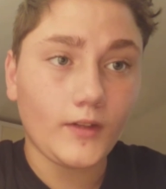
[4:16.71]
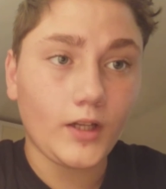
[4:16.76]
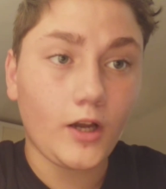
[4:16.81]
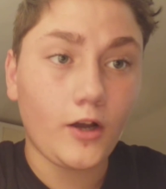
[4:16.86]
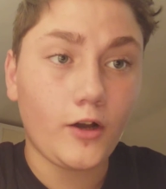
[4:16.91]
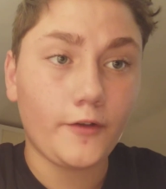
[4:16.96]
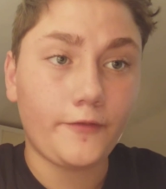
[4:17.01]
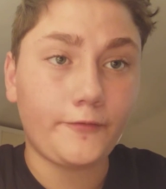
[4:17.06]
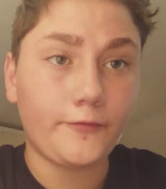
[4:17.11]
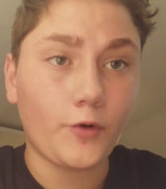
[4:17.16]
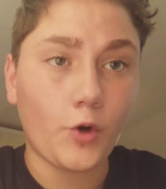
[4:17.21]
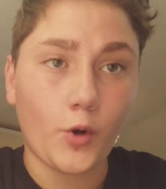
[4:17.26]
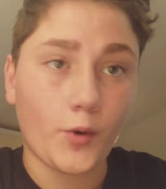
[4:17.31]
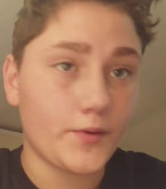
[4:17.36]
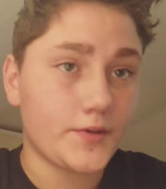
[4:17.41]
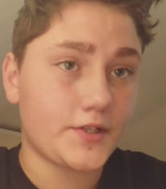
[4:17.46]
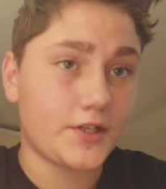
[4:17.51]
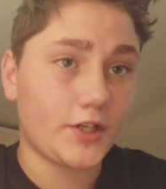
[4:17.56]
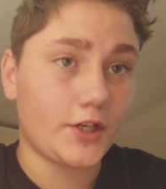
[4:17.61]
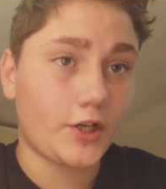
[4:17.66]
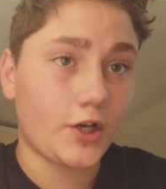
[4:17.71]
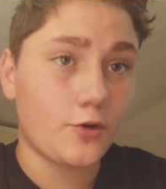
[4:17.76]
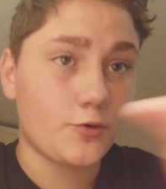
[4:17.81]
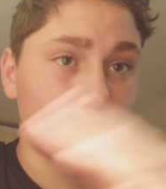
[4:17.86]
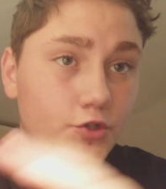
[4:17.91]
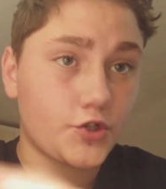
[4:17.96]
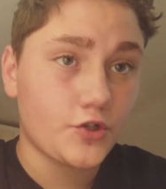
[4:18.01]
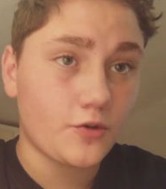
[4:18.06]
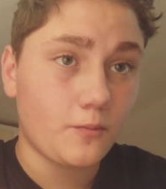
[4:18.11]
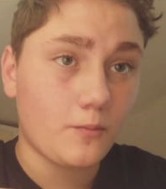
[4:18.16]
I thought it was going to go
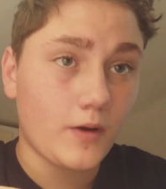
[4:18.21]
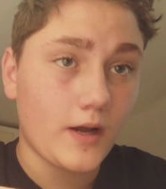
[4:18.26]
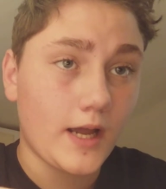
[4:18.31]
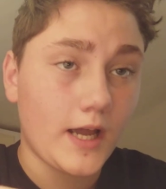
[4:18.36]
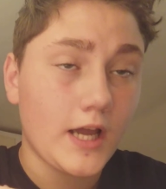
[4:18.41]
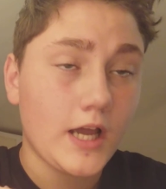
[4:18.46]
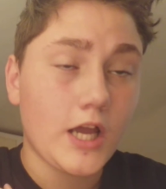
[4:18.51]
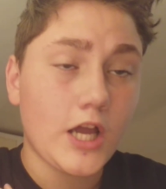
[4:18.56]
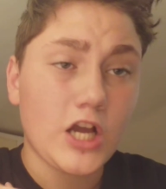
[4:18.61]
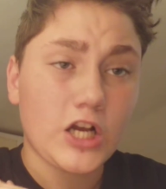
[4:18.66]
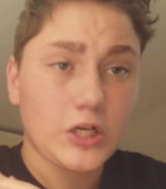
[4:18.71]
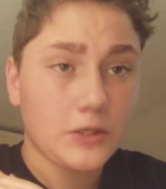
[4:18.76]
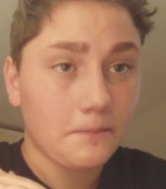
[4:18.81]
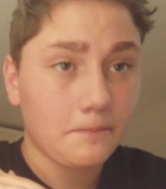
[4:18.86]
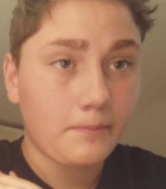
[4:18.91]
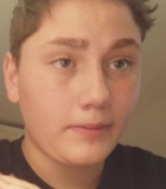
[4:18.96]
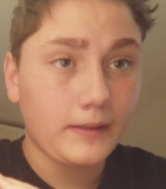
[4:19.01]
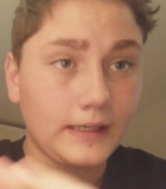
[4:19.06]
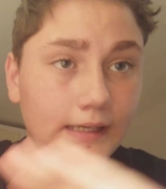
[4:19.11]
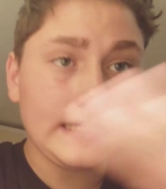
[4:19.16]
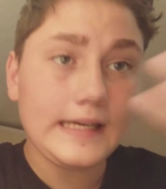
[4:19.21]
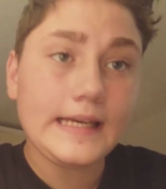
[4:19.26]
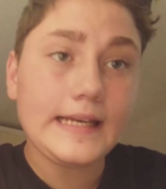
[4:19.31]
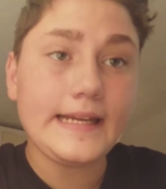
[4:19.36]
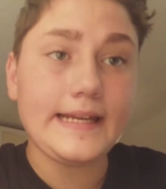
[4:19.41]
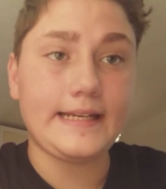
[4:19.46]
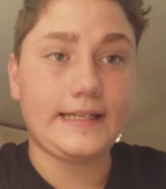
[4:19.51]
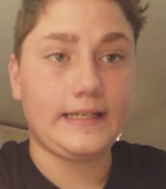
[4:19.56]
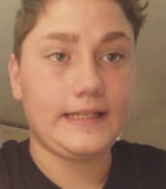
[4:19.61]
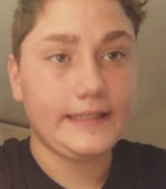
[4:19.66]
somewhere
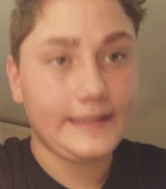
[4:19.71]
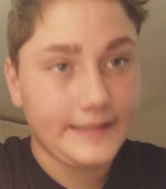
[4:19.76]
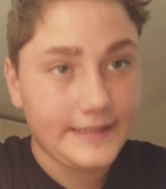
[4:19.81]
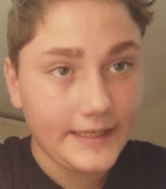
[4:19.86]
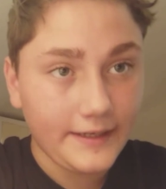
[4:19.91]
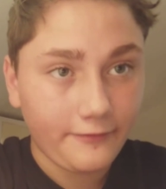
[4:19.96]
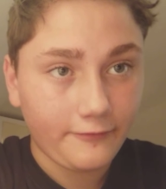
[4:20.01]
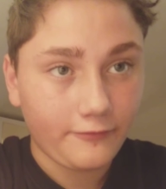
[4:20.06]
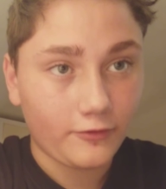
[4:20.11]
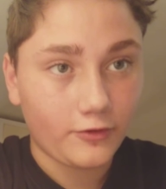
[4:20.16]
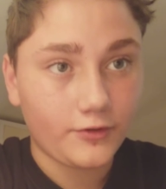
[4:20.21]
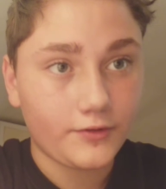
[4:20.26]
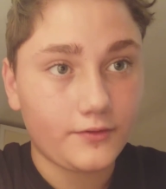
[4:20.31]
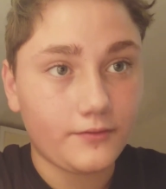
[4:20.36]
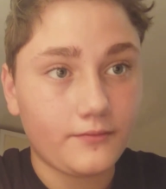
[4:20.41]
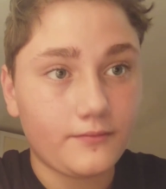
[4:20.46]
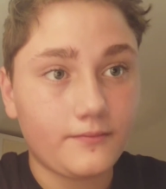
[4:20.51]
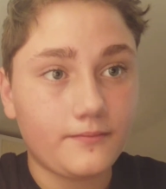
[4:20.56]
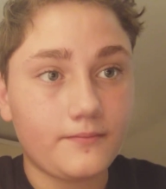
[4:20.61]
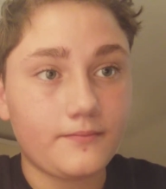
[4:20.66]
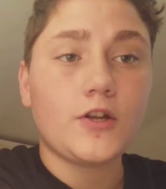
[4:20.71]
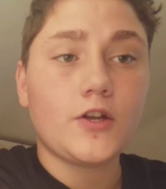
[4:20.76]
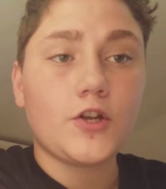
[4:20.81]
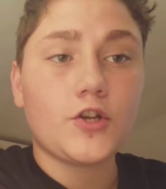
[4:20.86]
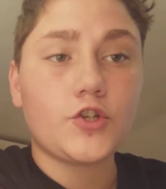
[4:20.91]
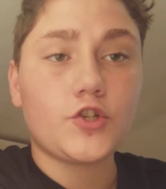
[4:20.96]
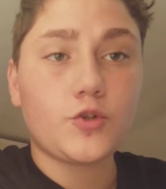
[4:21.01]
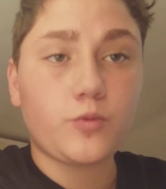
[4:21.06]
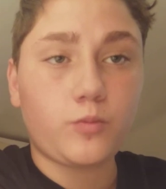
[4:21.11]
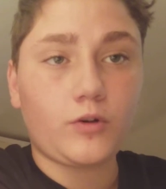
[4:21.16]
completely different
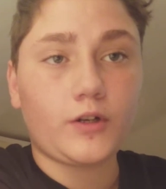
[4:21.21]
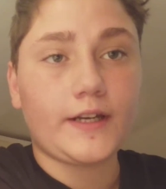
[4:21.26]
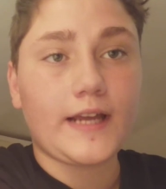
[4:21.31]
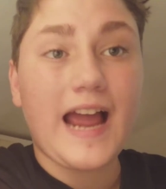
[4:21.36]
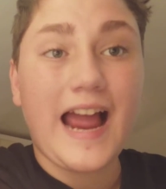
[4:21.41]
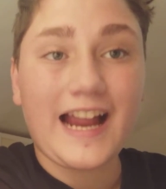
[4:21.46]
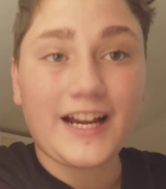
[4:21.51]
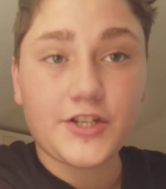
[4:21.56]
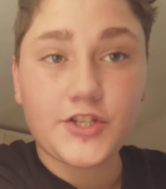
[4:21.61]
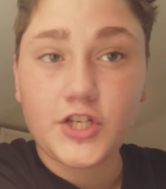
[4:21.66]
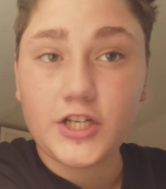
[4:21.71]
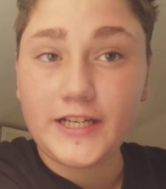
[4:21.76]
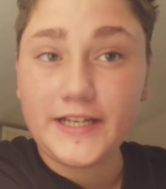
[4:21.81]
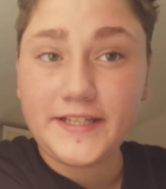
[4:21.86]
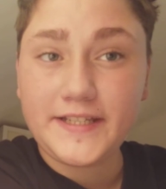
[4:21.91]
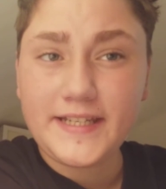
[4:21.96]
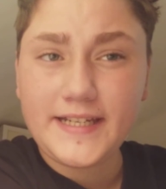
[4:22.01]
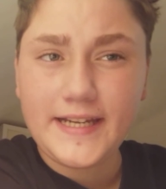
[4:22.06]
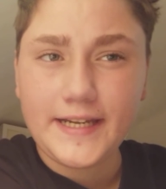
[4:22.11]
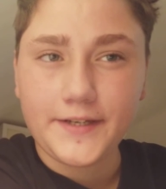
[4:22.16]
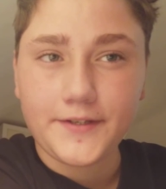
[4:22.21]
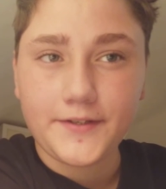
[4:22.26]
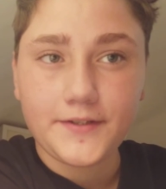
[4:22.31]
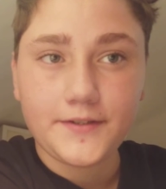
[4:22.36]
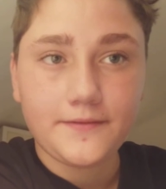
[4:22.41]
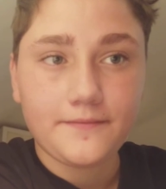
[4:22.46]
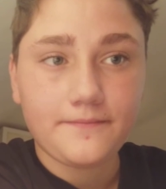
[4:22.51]
to what it actually did.